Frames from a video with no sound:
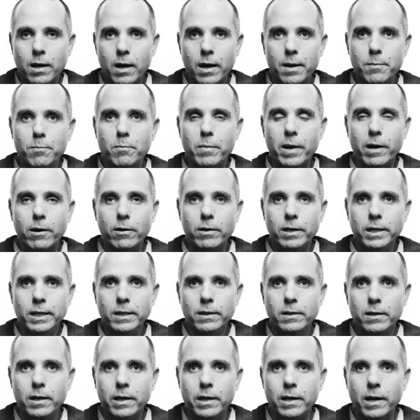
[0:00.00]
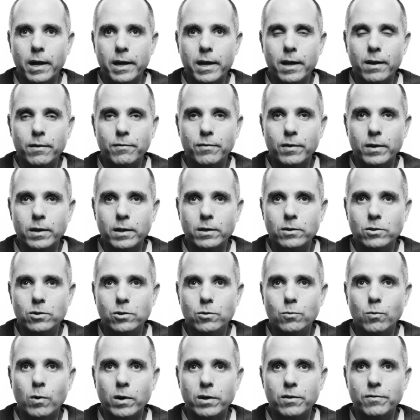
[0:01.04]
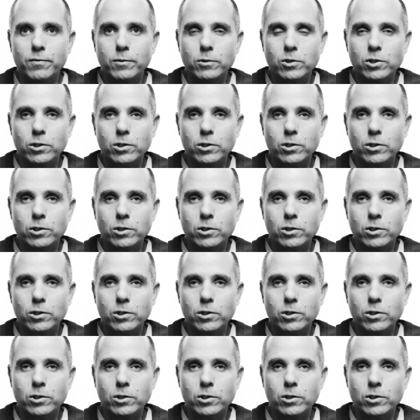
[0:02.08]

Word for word: I'm married, and I have two wonderful